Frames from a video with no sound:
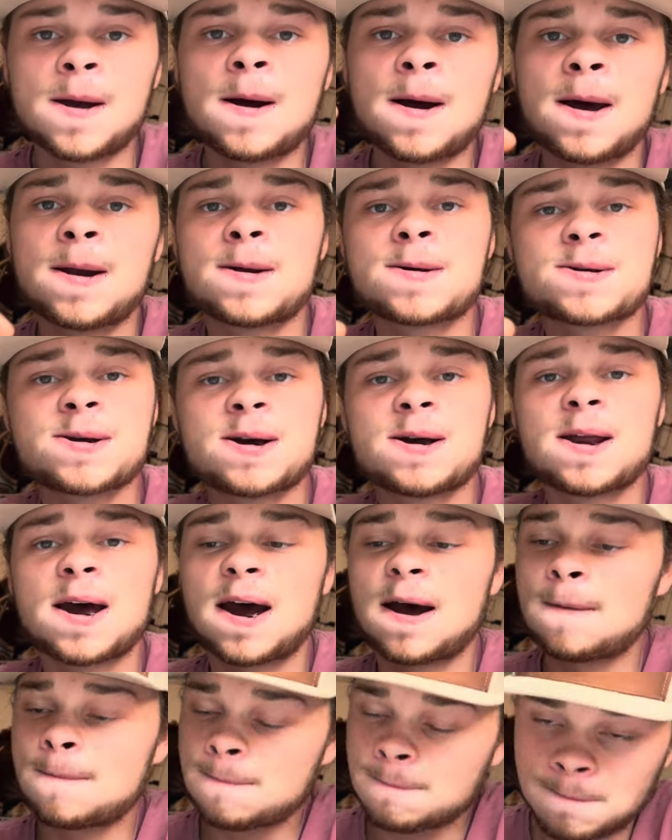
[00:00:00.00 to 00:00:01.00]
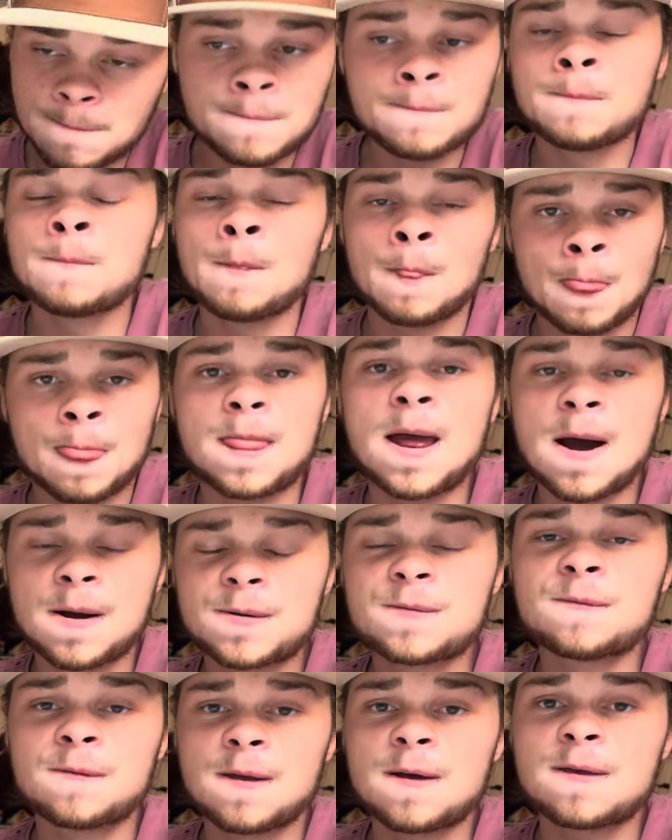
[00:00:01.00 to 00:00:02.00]
y'all had to see that that was
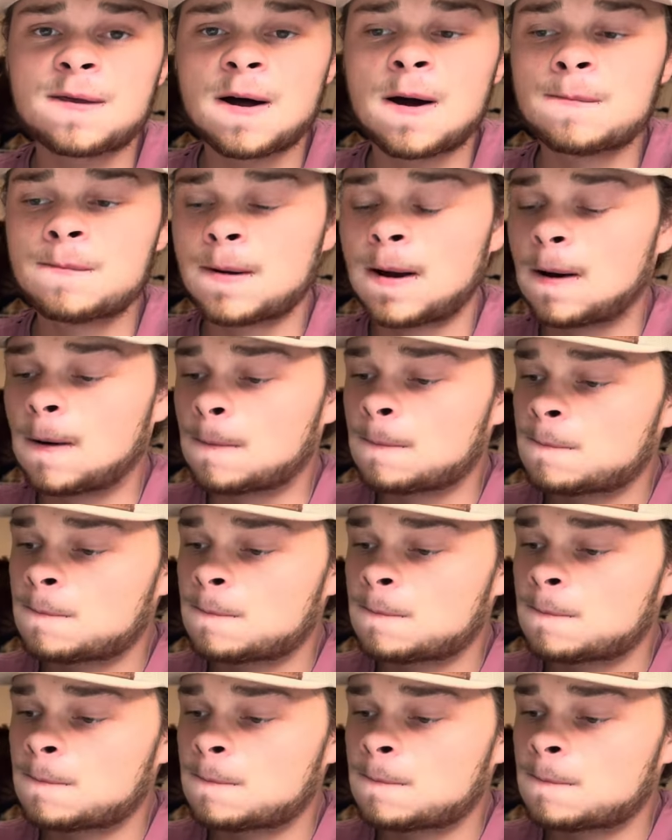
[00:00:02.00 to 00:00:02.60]
for the thumbnail.